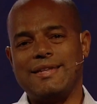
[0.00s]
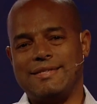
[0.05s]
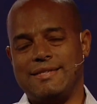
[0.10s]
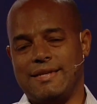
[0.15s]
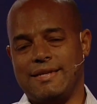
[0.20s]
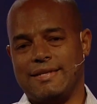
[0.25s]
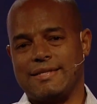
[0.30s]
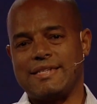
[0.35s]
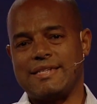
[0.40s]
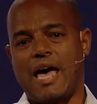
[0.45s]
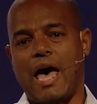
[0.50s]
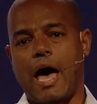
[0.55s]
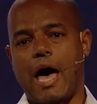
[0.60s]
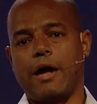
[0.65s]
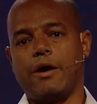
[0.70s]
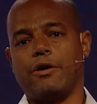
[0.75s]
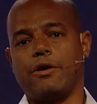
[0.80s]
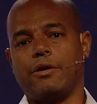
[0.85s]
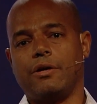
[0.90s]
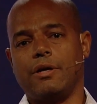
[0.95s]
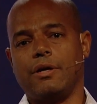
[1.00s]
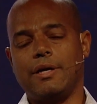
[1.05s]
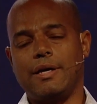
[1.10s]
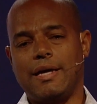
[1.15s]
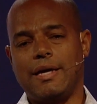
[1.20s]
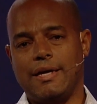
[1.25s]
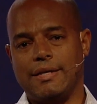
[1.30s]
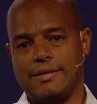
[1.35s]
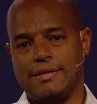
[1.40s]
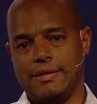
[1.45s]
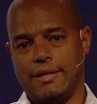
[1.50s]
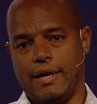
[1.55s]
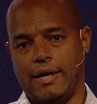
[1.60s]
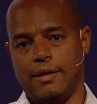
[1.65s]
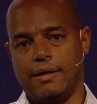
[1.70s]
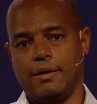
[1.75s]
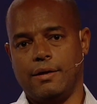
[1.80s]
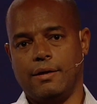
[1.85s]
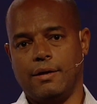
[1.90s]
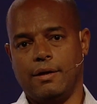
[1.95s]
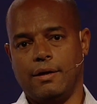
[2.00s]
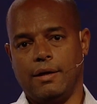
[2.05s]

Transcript: is the entire internet.